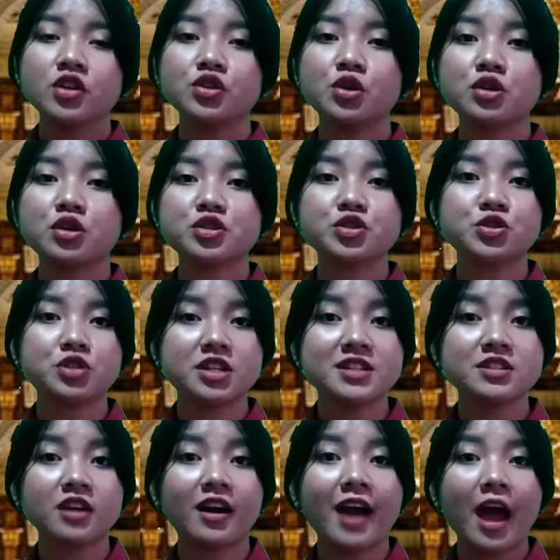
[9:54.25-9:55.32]
your
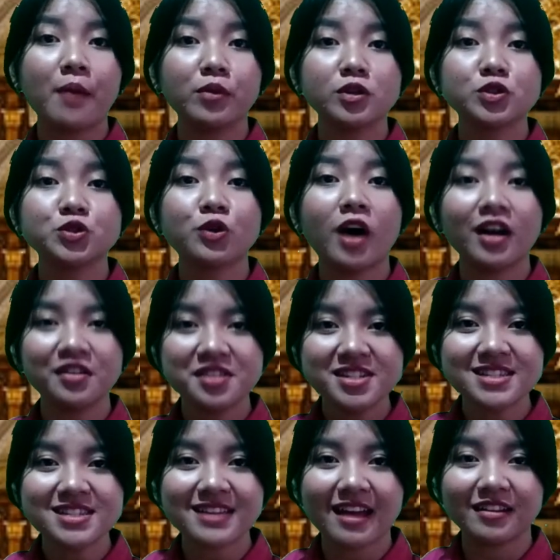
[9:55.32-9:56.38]
students are able to
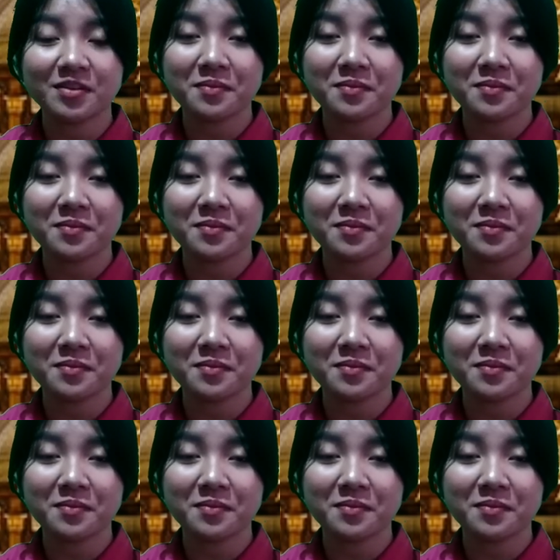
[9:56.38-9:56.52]
understand